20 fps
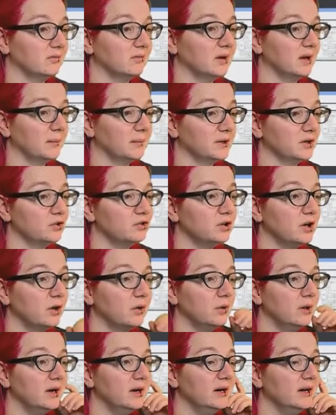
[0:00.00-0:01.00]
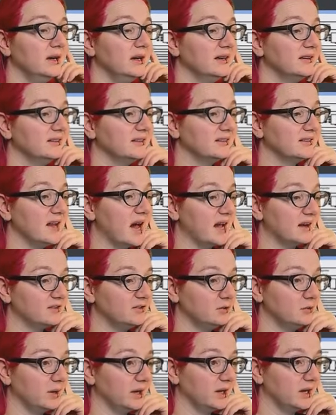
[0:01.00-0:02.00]
I'm going to show does not
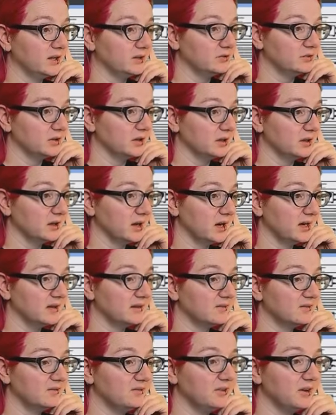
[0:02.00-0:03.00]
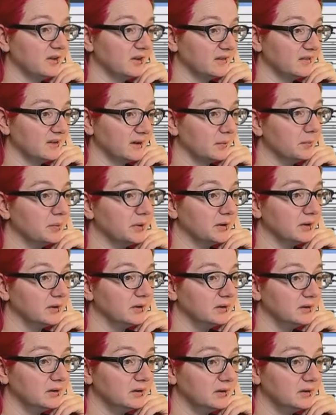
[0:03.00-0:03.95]
do 800 and it's very simple.